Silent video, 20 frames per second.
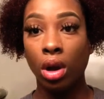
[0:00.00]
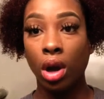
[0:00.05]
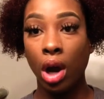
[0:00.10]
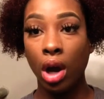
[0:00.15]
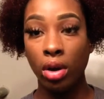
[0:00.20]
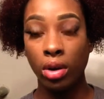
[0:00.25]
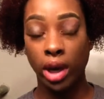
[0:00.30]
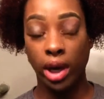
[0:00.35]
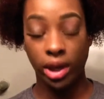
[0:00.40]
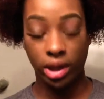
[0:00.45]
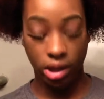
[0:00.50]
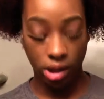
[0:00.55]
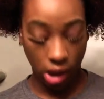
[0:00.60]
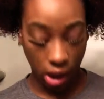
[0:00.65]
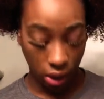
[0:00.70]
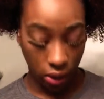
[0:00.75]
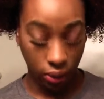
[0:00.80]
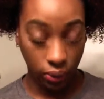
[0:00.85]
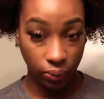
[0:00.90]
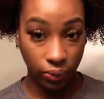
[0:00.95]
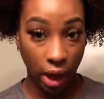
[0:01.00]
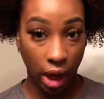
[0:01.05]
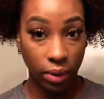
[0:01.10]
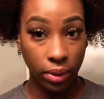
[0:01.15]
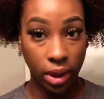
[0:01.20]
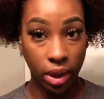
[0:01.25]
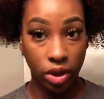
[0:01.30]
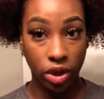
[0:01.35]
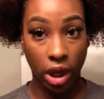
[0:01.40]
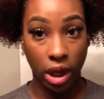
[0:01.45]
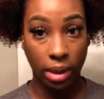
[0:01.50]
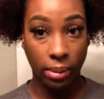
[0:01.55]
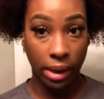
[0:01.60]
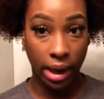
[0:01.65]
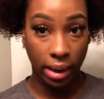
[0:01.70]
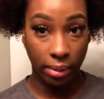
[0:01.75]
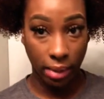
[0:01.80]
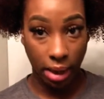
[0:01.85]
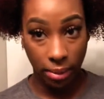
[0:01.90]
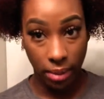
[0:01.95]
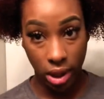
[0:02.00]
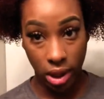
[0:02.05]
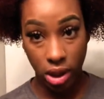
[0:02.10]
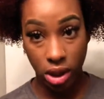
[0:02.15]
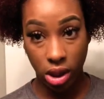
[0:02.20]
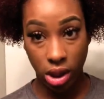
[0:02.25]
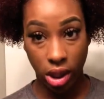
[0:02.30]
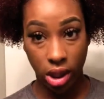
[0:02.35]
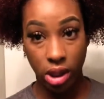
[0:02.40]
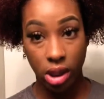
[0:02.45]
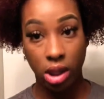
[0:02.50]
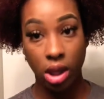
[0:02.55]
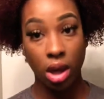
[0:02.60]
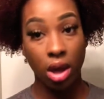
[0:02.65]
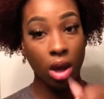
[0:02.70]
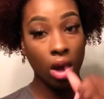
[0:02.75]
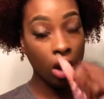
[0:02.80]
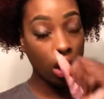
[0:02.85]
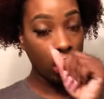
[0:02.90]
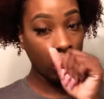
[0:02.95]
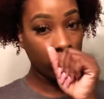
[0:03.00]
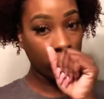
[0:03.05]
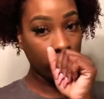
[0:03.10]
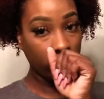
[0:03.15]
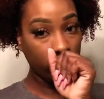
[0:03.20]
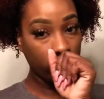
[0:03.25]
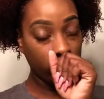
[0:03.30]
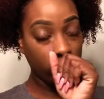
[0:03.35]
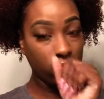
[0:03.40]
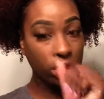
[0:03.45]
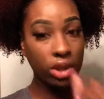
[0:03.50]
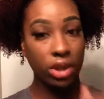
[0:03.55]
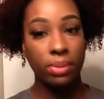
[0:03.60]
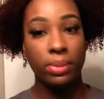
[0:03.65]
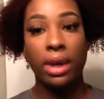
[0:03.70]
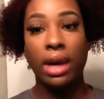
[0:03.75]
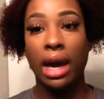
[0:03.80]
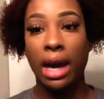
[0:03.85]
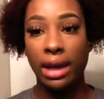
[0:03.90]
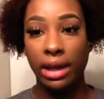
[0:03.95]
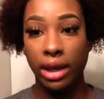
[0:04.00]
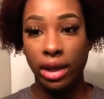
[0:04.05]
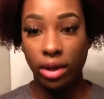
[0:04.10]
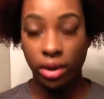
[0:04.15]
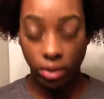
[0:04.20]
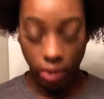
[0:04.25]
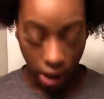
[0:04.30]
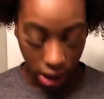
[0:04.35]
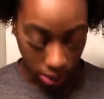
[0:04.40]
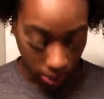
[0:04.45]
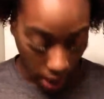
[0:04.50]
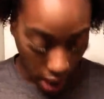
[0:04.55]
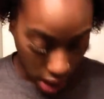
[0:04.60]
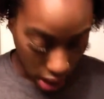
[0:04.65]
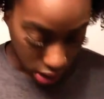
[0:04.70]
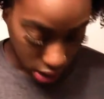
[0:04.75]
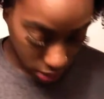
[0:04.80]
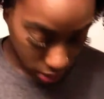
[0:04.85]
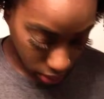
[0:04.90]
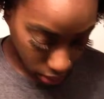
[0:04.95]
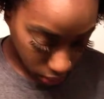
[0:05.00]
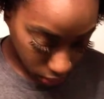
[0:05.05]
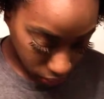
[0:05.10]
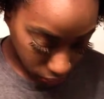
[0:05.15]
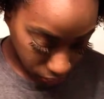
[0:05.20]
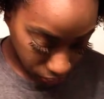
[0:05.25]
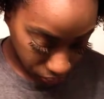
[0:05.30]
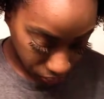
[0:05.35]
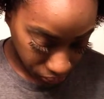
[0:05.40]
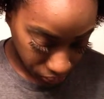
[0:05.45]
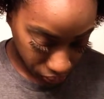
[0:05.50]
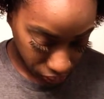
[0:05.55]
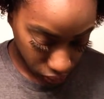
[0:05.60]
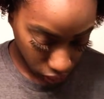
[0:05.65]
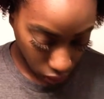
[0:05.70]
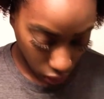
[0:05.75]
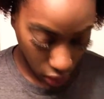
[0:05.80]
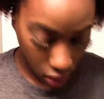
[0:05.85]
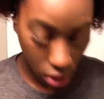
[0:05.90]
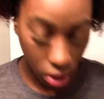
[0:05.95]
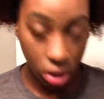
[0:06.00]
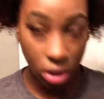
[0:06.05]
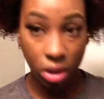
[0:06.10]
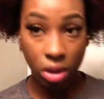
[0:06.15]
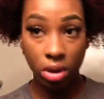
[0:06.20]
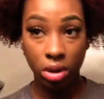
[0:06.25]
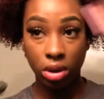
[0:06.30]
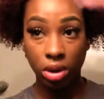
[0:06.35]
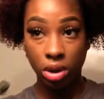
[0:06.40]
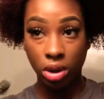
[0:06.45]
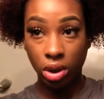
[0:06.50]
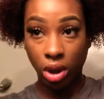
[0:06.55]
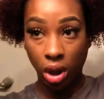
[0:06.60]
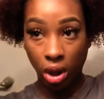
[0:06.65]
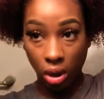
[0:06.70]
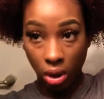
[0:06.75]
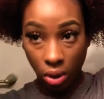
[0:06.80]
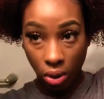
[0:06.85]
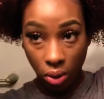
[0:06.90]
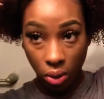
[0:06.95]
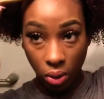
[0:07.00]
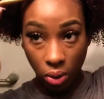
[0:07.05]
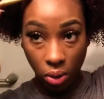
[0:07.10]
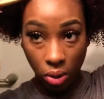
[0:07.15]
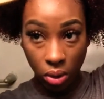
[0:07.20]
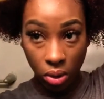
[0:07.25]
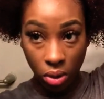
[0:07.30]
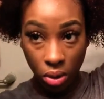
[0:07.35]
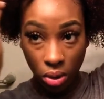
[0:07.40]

okay, so I really try to make my buns as, excuse me, identical as possible. So